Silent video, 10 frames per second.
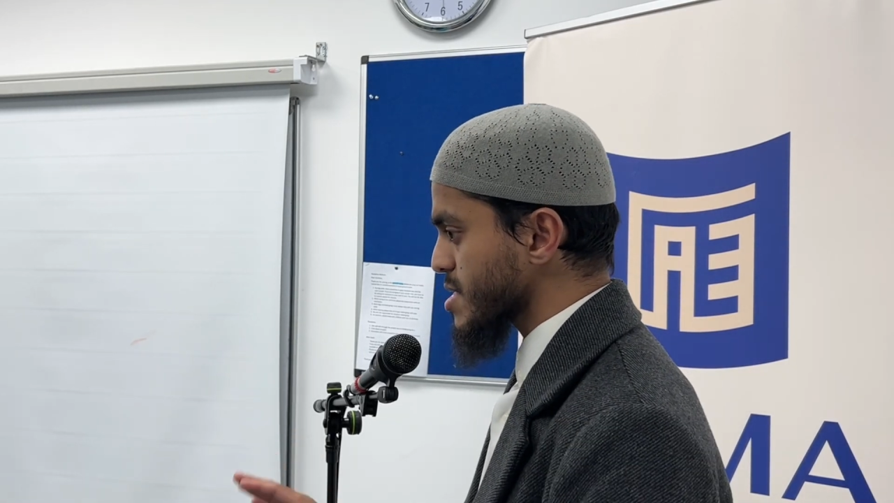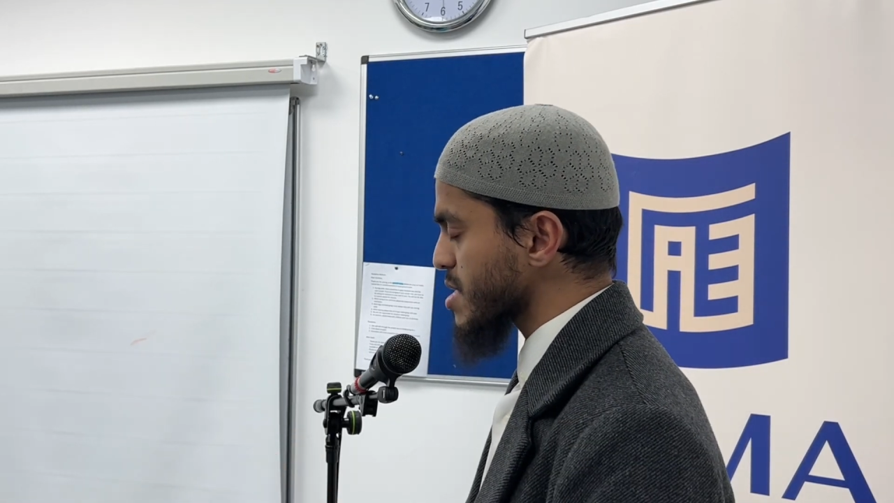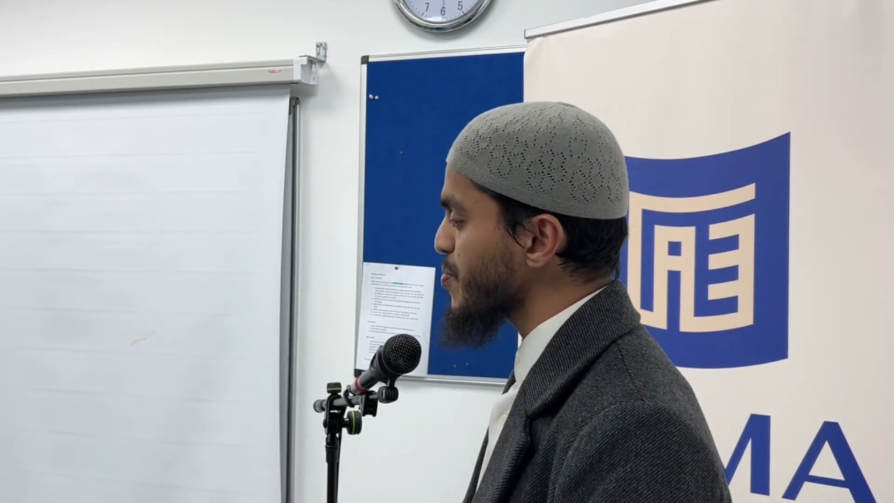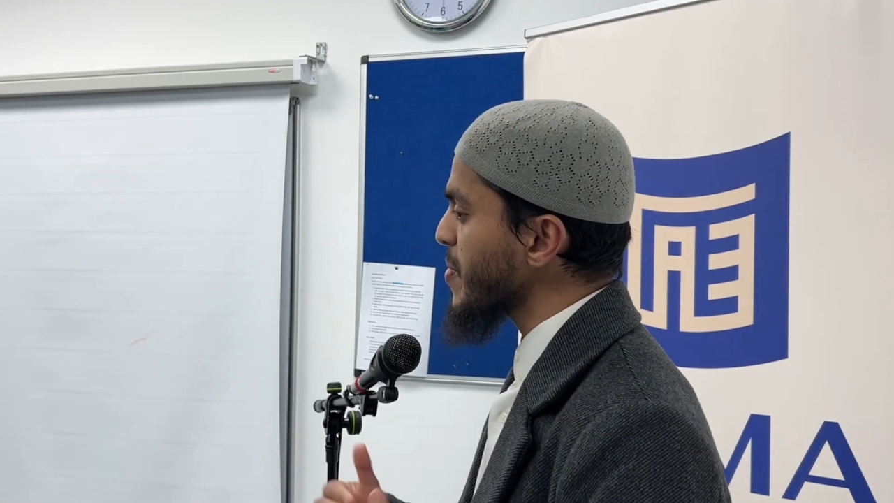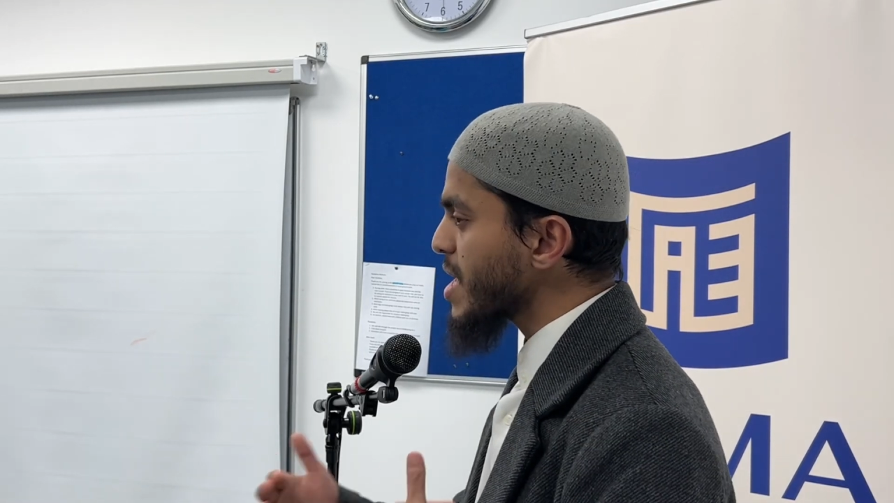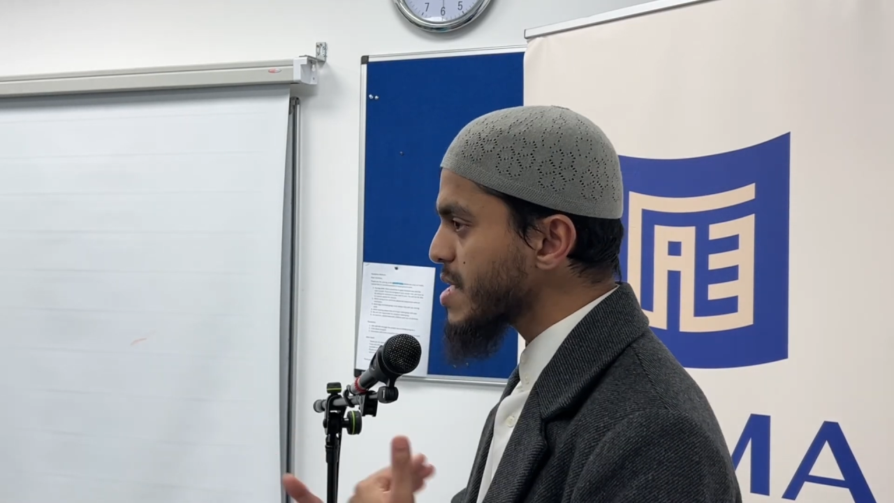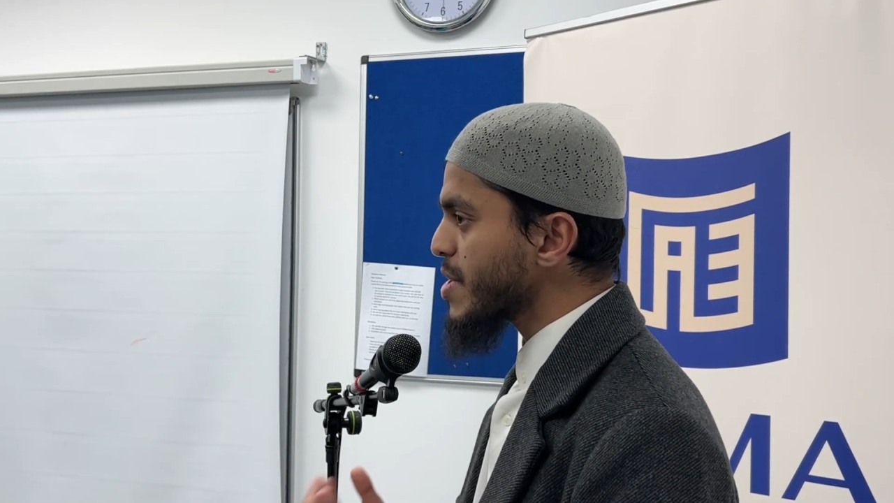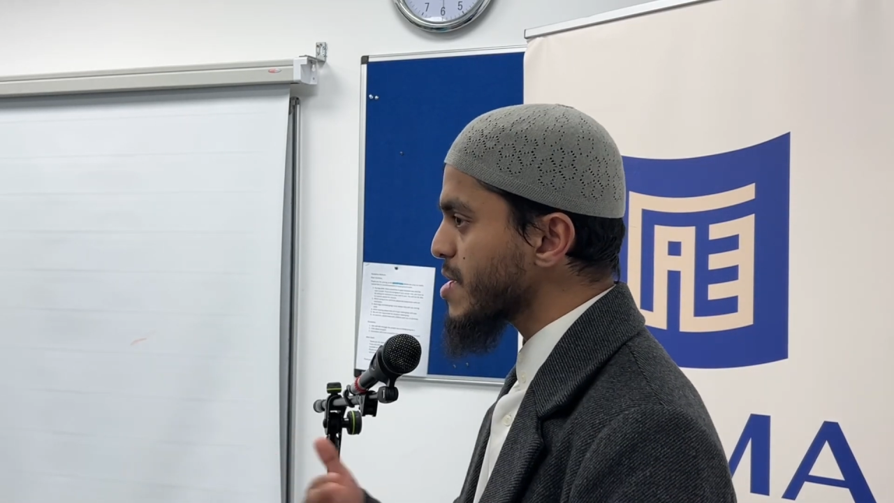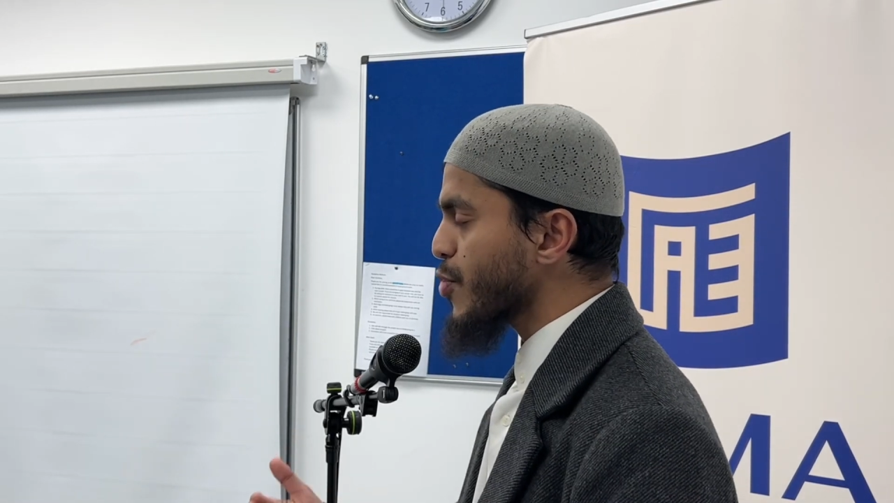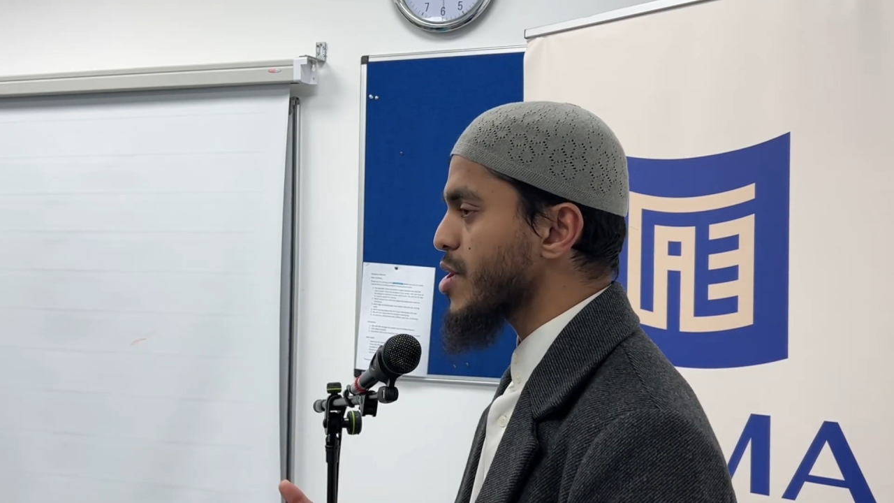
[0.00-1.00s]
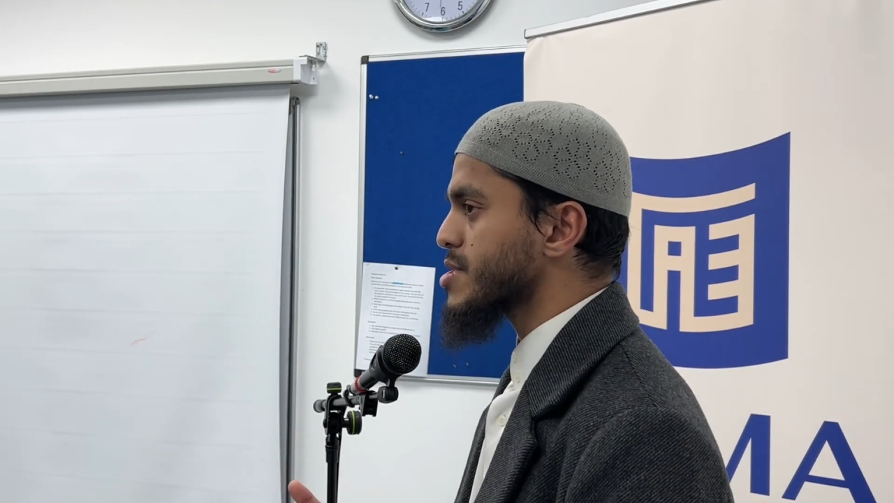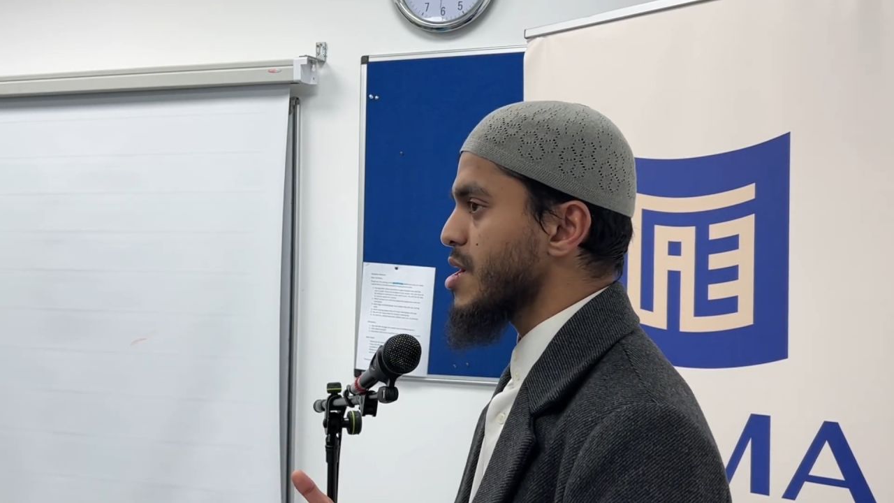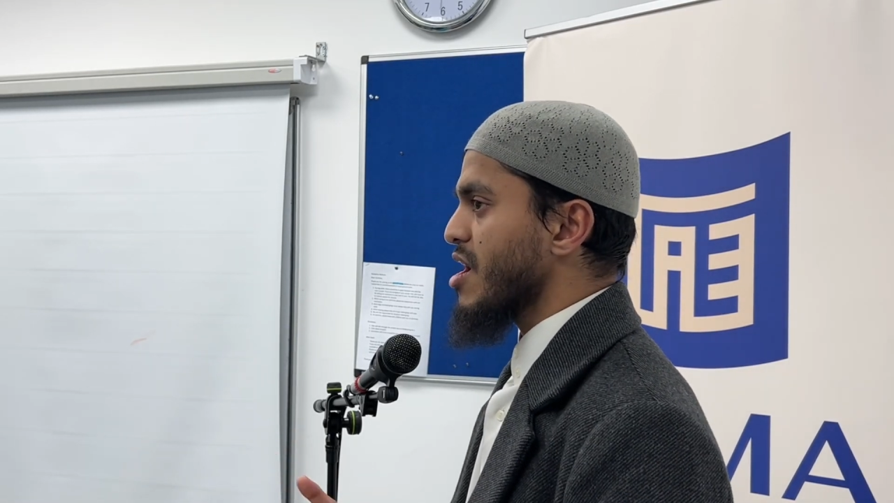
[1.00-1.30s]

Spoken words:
There's many, many points